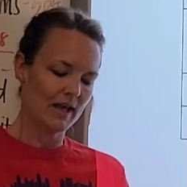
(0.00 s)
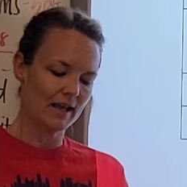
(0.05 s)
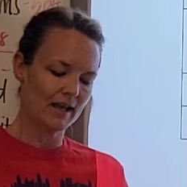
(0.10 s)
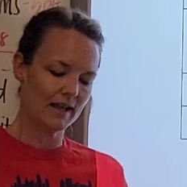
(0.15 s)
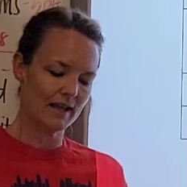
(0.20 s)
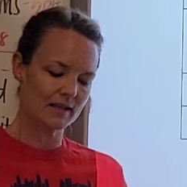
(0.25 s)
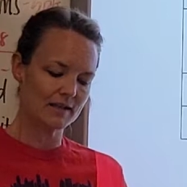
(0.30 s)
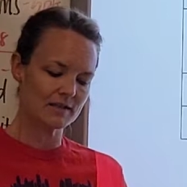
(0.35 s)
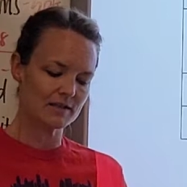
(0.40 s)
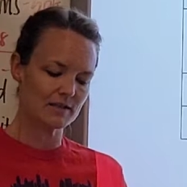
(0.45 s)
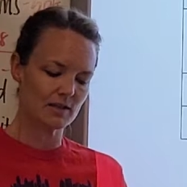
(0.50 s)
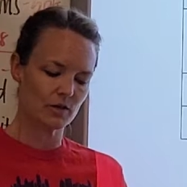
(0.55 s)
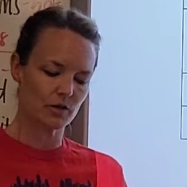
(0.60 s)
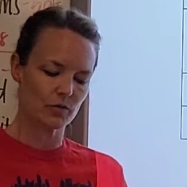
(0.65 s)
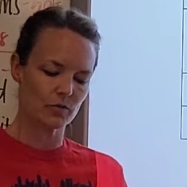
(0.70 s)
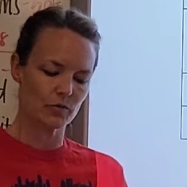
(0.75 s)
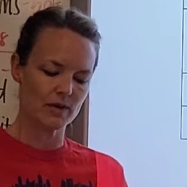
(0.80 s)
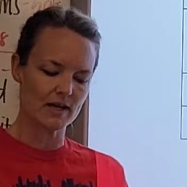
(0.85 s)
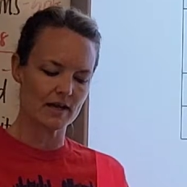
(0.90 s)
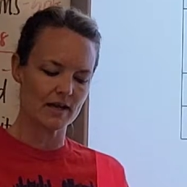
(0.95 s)
It is the
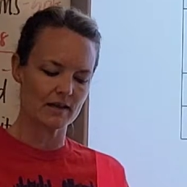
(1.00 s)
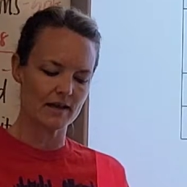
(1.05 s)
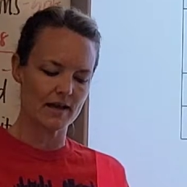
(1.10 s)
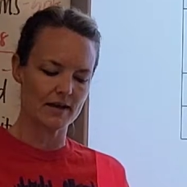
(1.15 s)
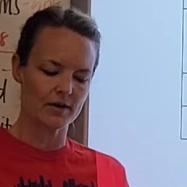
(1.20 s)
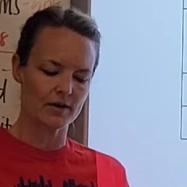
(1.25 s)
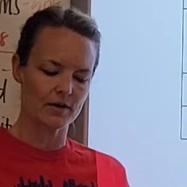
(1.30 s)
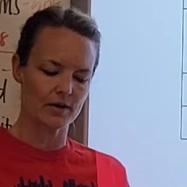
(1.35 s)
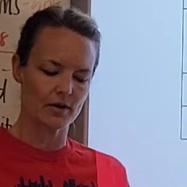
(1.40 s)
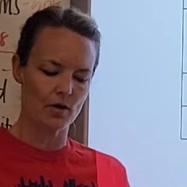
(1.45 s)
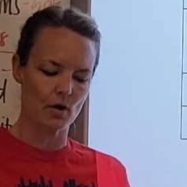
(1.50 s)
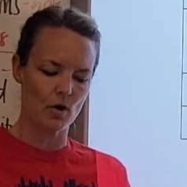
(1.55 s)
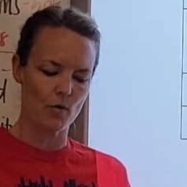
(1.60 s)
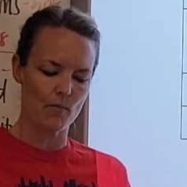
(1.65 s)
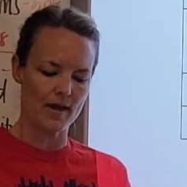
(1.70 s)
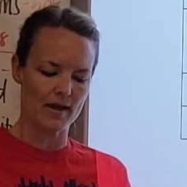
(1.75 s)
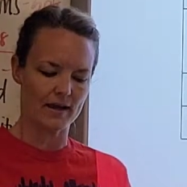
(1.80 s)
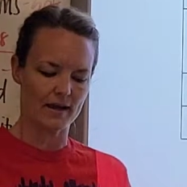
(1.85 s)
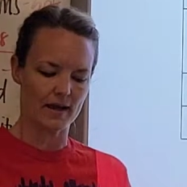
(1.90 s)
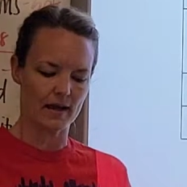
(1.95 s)
Greek letter
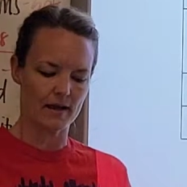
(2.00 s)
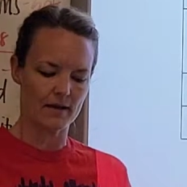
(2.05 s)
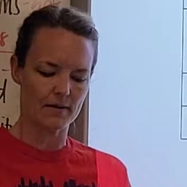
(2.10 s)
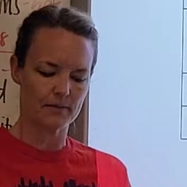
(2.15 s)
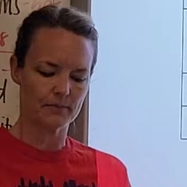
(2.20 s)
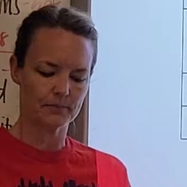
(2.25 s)
omega.